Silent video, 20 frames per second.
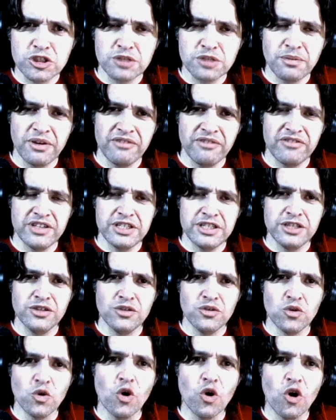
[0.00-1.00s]
my
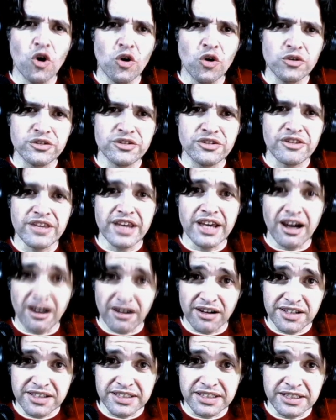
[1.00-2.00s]
video on the
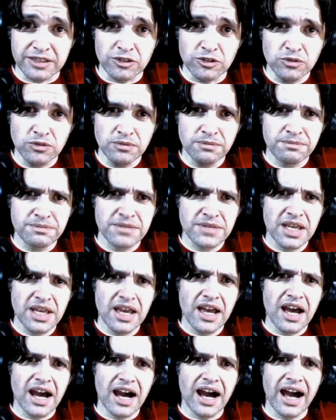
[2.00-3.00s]
article,
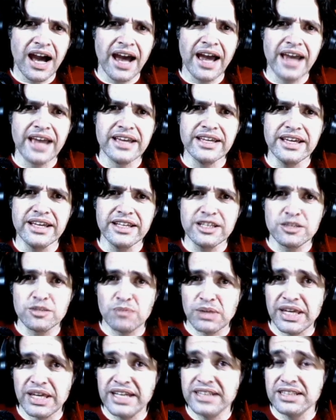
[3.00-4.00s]
I
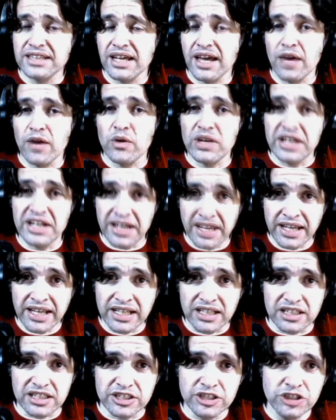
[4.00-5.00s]
explained how in
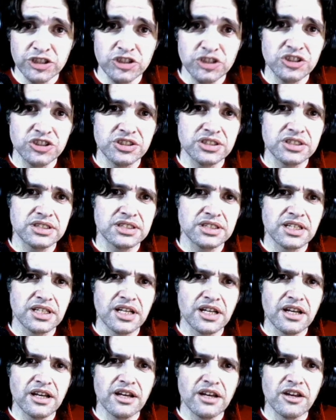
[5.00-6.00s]
English
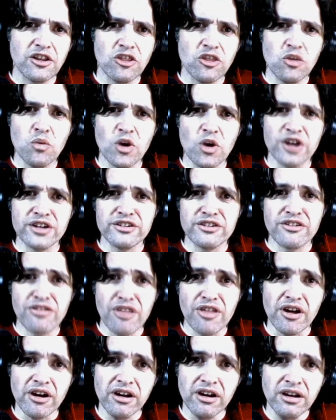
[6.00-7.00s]
the word
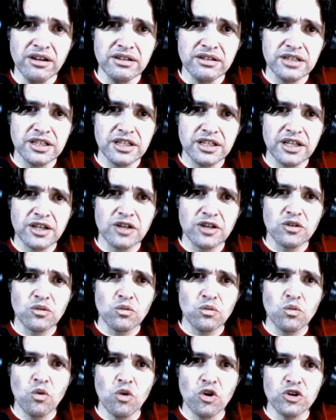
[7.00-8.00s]
the
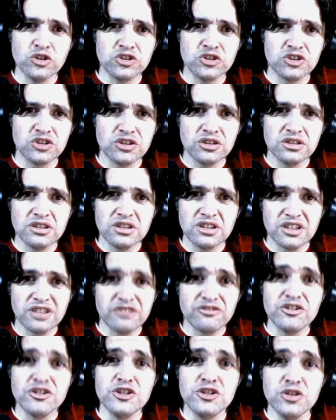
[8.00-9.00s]
was
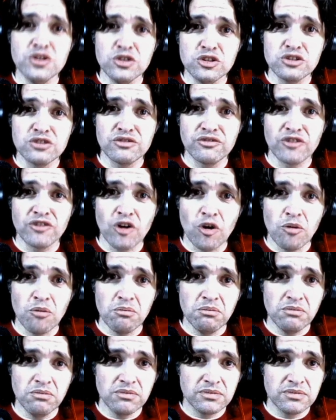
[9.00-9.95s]
reduced from